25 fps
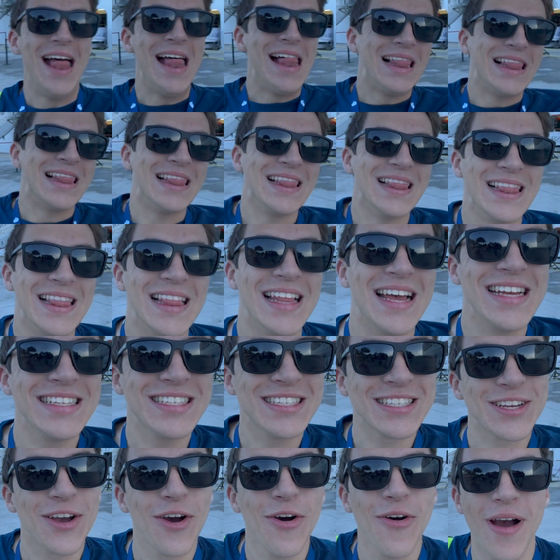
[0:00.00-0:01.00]
Let's
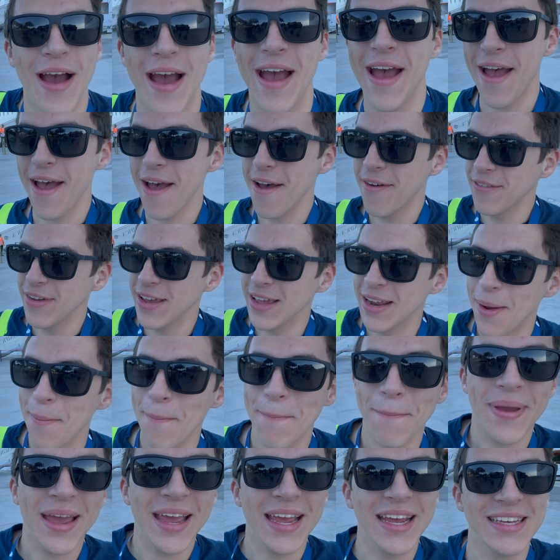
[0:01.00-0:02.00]
go have an
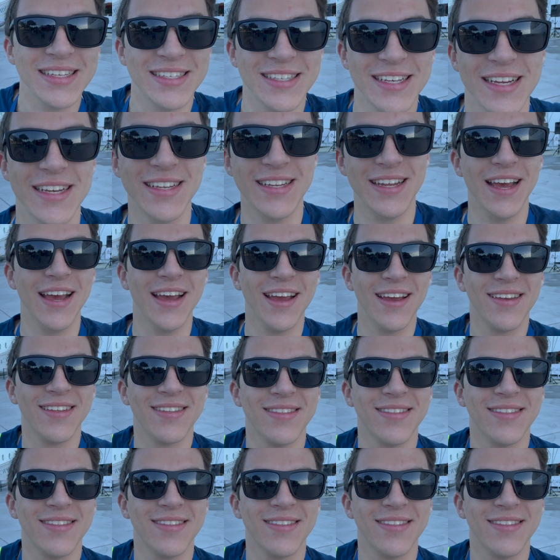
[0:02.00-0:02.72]
amazing day.